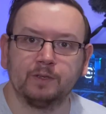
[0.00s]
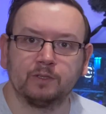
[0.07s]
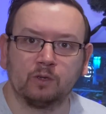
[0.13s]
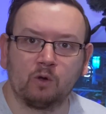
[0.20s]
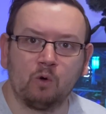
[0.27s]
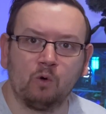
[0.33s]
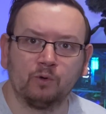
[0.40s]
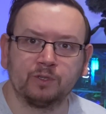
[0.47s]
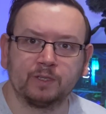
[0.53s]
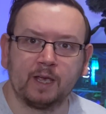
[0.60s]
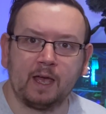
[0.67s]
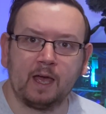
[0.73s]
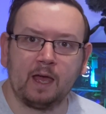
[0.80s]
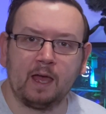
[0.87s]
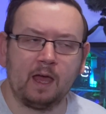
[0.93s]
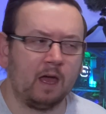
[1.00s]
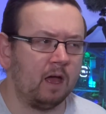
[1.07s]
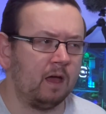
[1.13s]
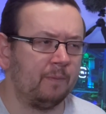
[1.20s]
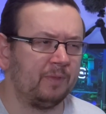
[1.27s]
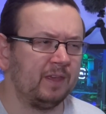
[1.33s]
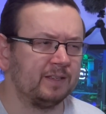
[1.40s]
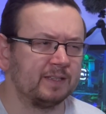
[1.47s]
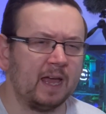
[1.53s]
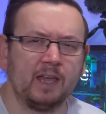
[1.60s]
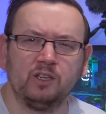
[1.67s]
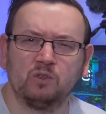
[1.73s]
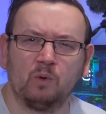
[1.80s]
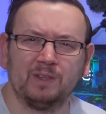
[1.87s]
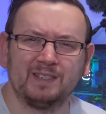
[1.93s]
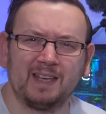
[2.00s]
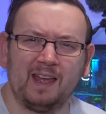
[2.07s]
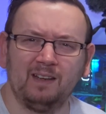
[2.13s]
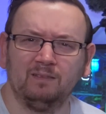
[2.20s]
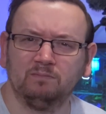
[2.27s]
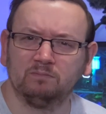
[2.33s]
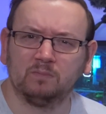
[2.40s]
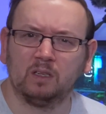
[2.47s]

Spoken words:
a Corsair, I think it's a H110,